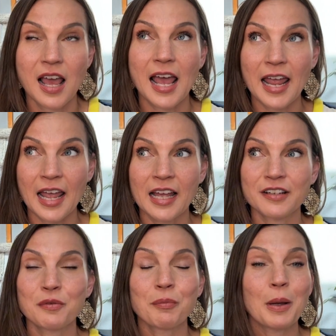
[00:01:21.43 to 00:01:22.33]

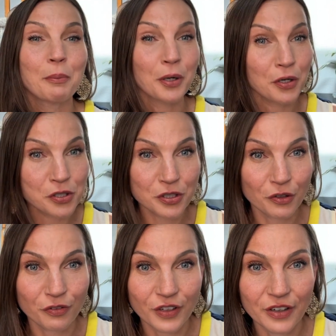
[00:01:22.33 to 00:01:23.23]
And my
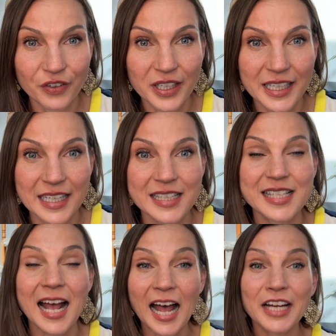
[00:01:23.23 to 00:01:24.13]
personal favorite
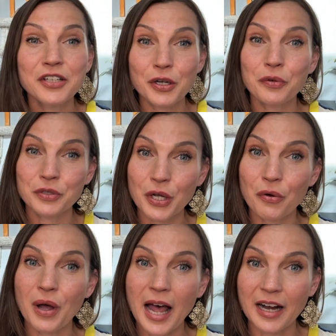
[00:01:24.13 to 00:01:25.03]
is, I don't
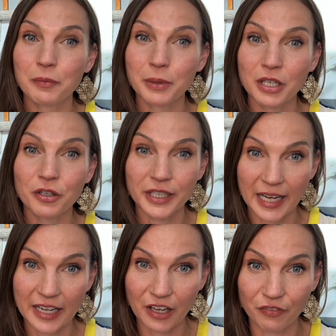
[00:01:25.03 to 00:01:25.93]
know how to be
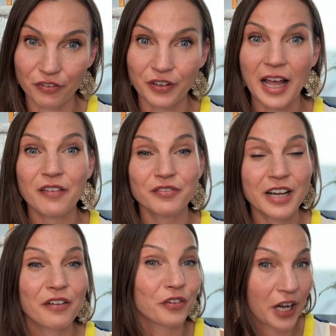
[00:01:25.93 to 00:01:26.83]
creative. I've
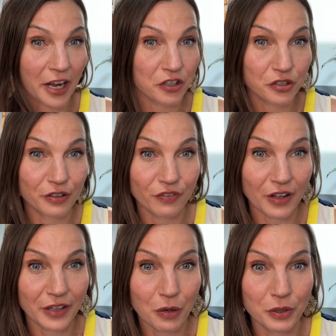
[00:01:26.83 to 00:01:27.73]
never actually
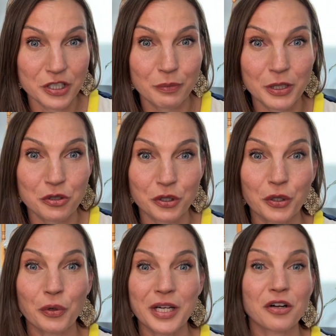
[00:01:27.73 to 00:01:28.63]
found that one to be
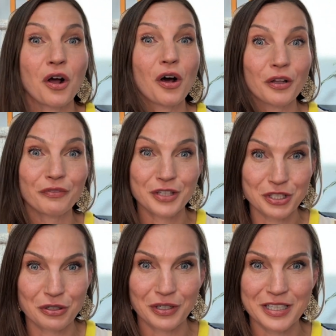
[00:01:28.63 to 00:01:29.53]
true in all of the
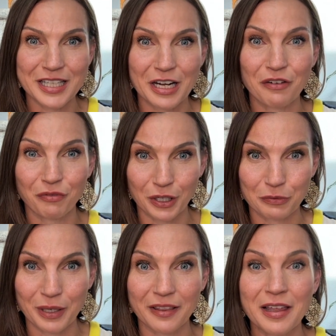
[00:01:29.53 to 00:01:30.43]
students that I've worked
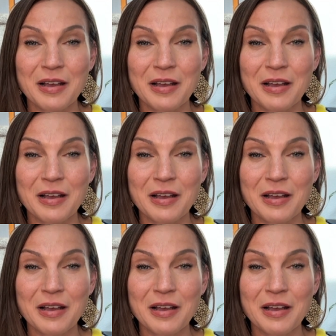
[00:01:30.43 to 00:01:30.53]
with.